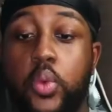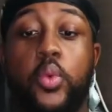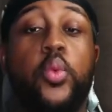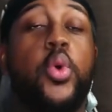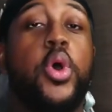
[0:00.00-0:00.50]

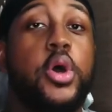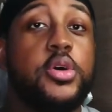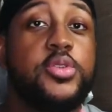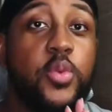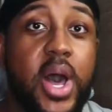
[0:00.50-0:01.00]

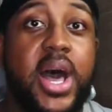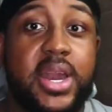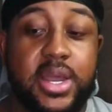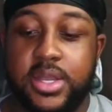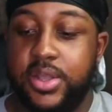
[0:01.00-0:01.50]

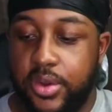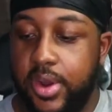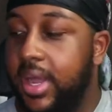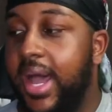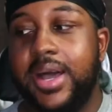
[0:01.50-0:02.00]
Worldwide
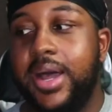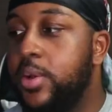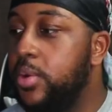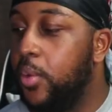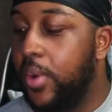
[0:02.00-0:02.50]
Underground. I
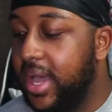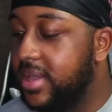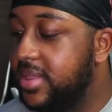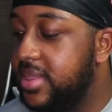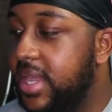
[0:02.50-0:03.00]
don't know why I
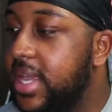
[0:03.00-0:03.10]
couldn't think of